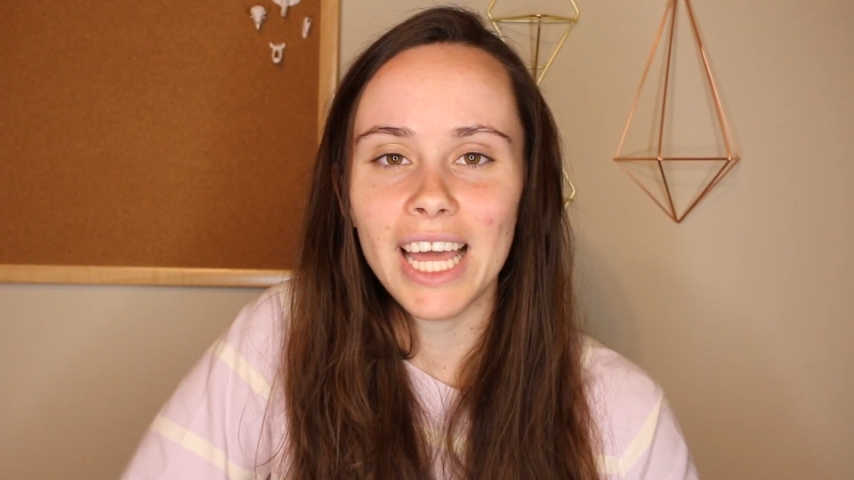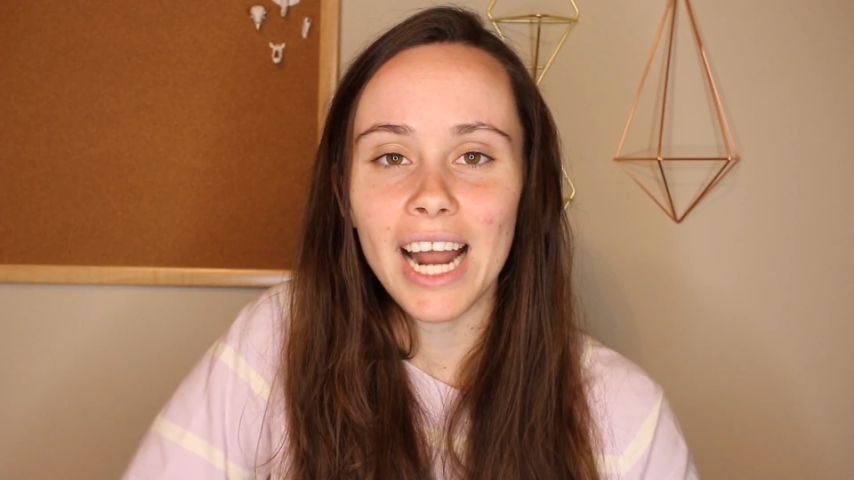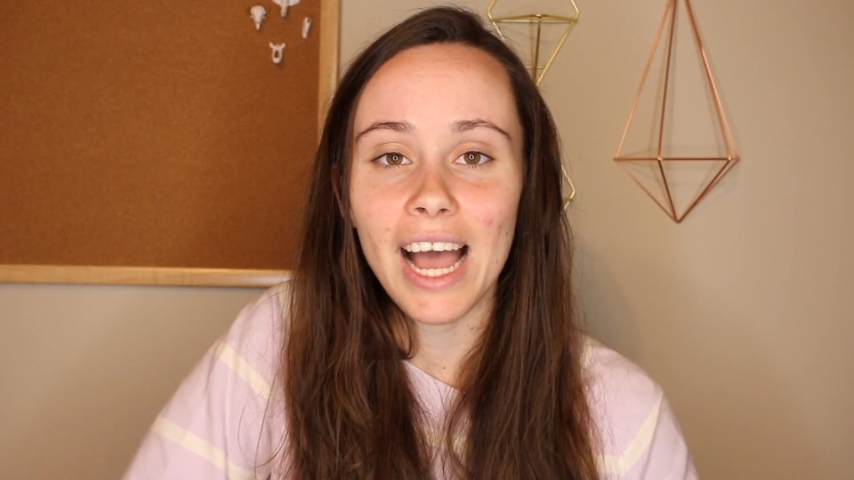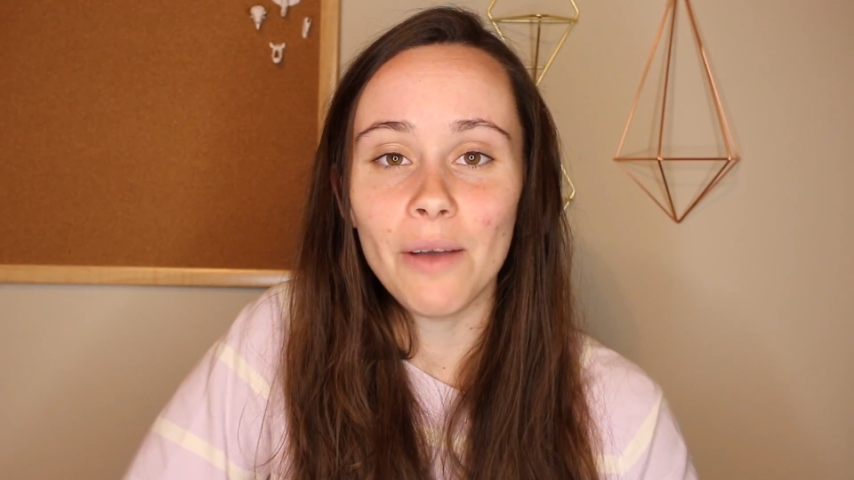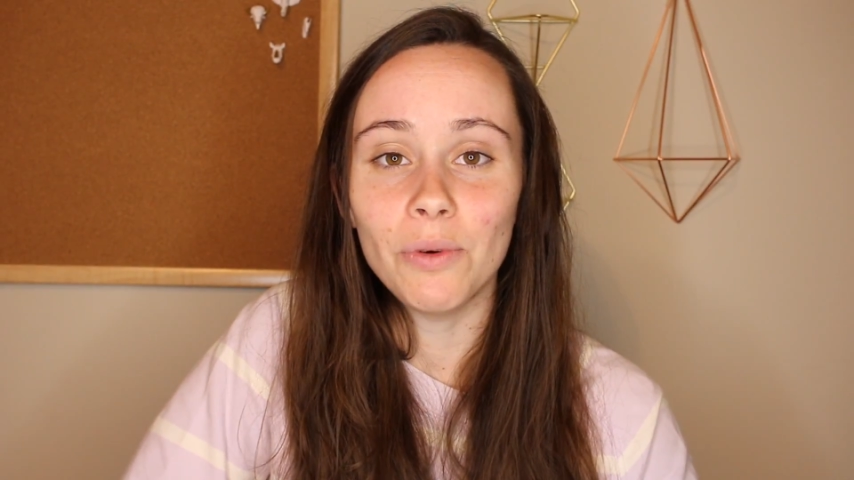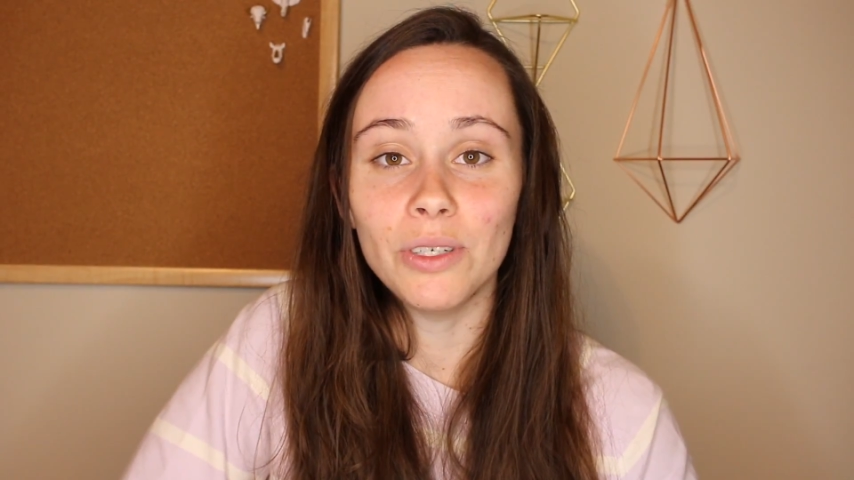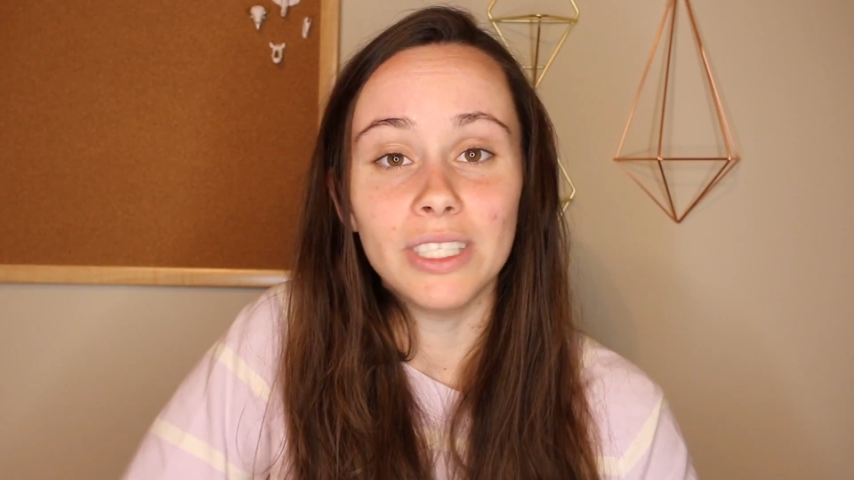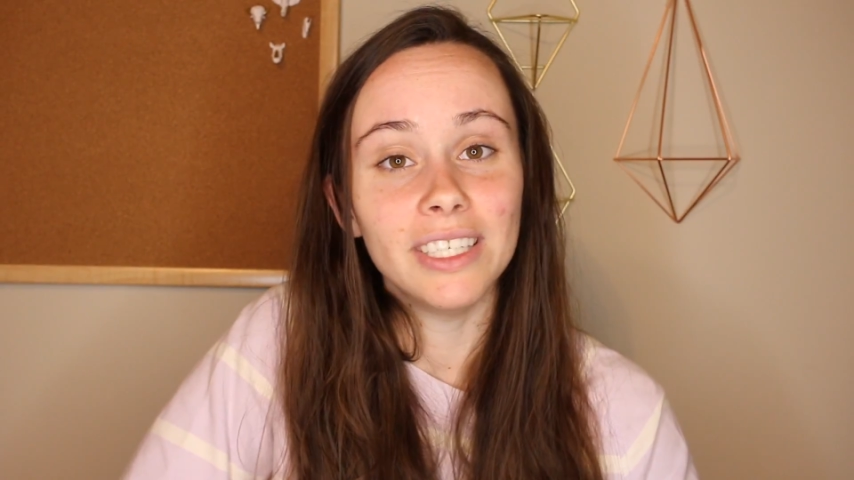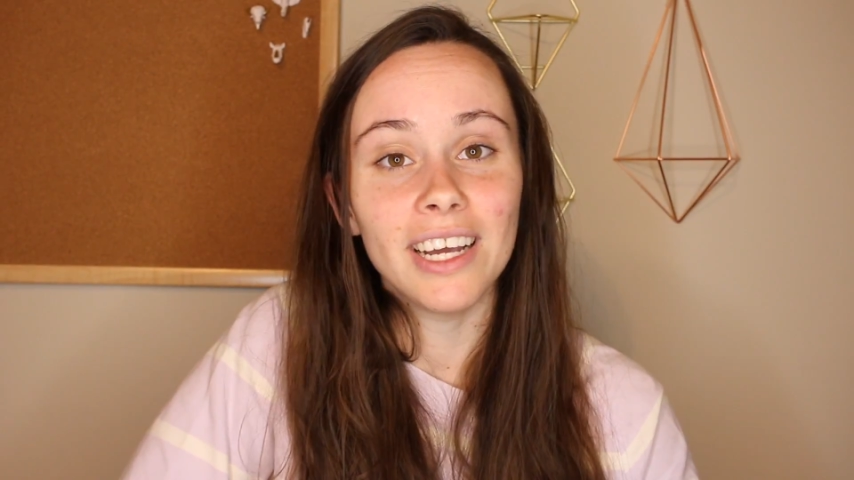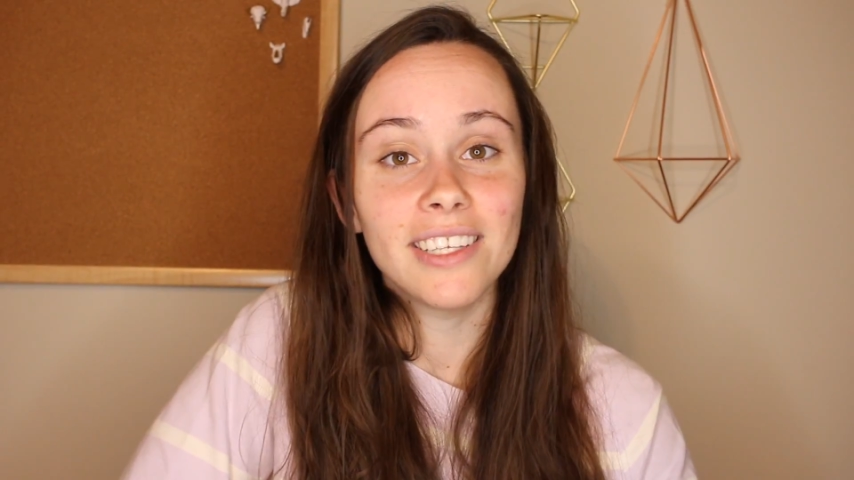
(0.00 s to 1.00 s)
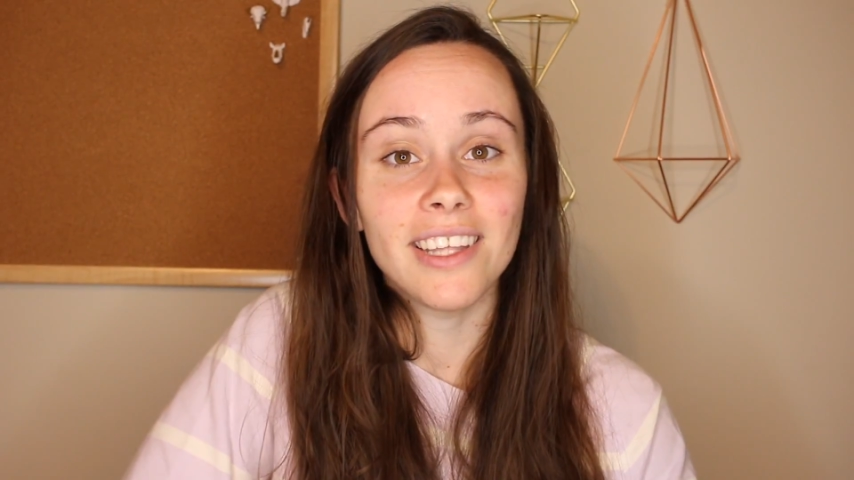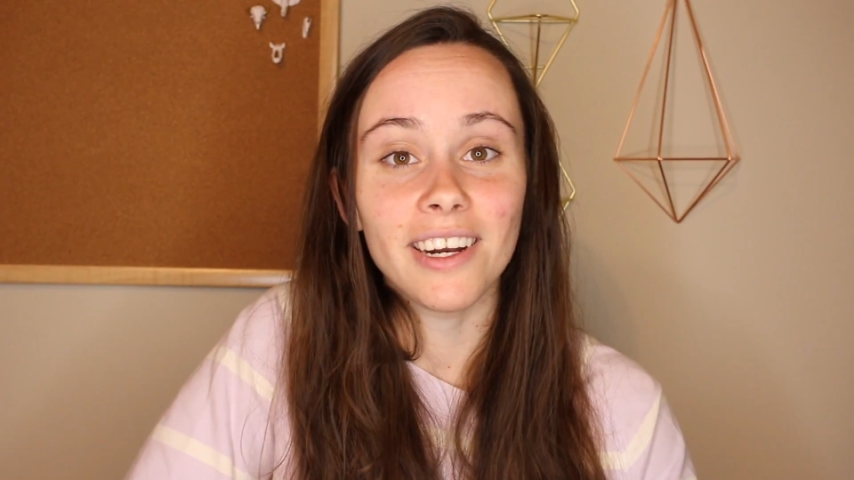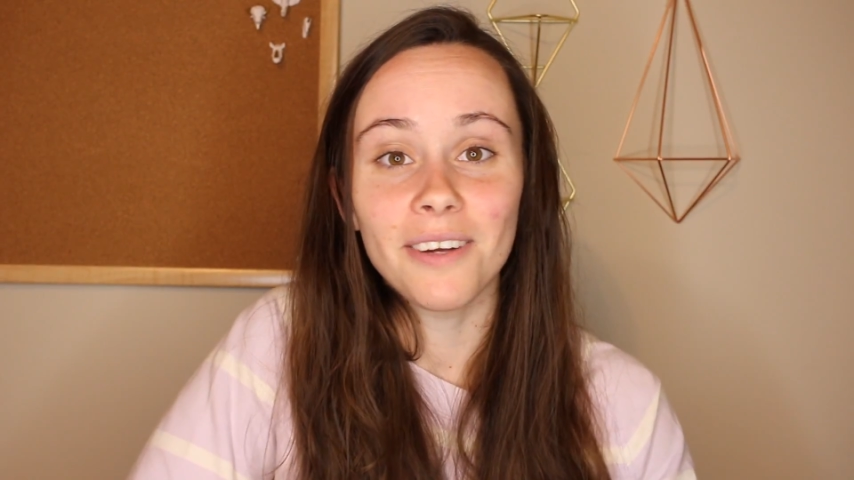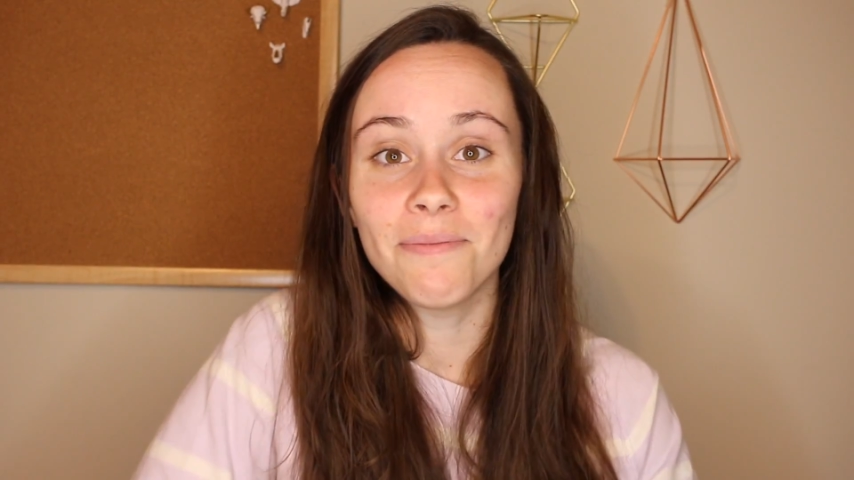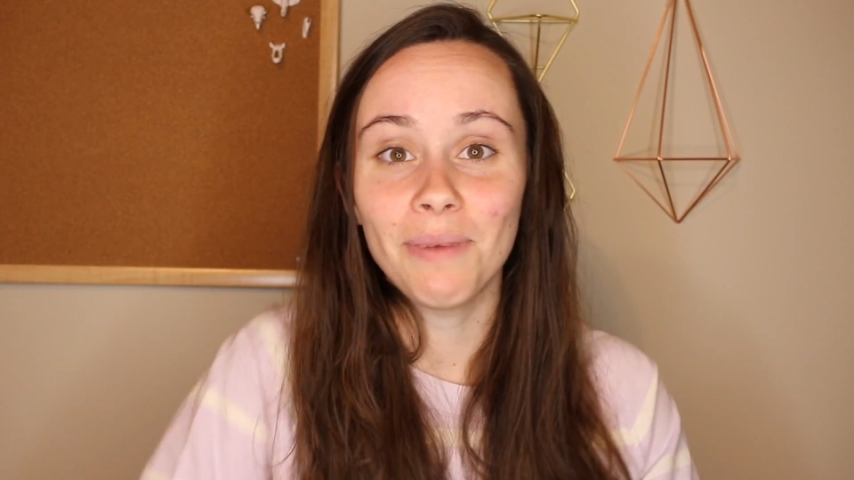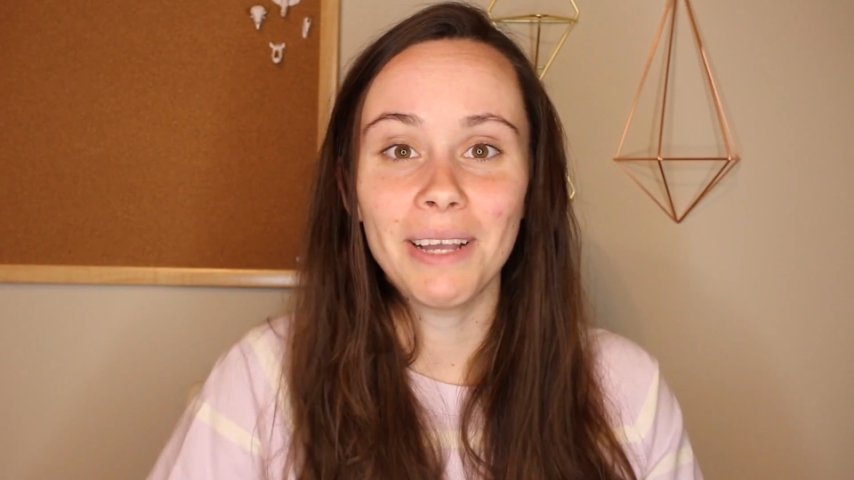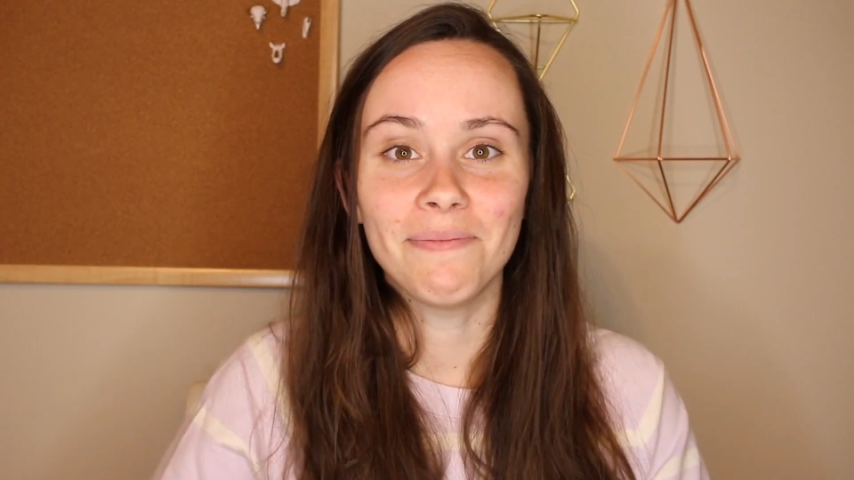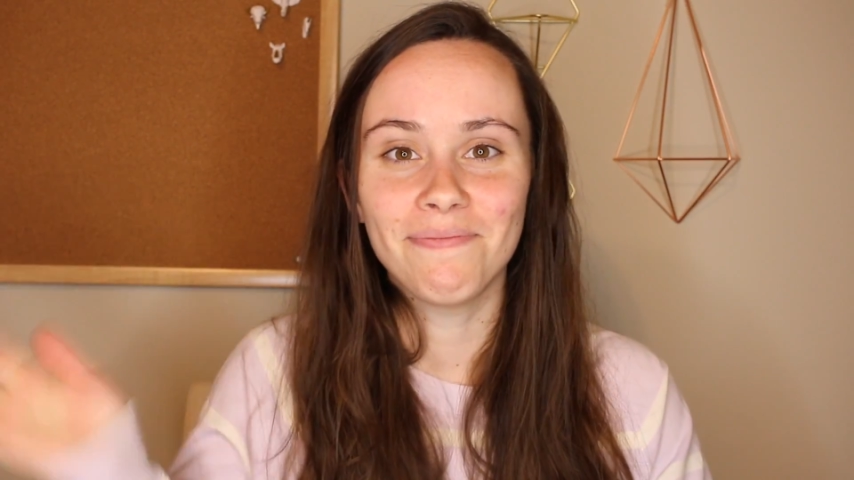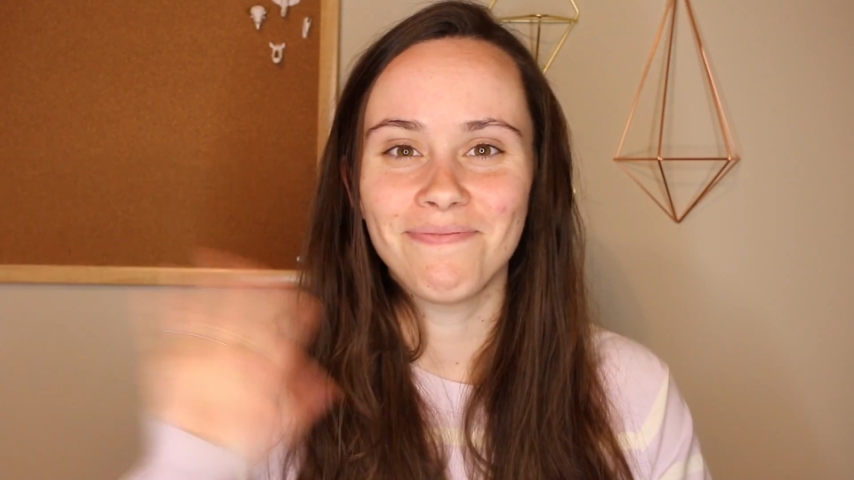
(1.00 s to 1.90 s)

and I will see you guys later. Bye.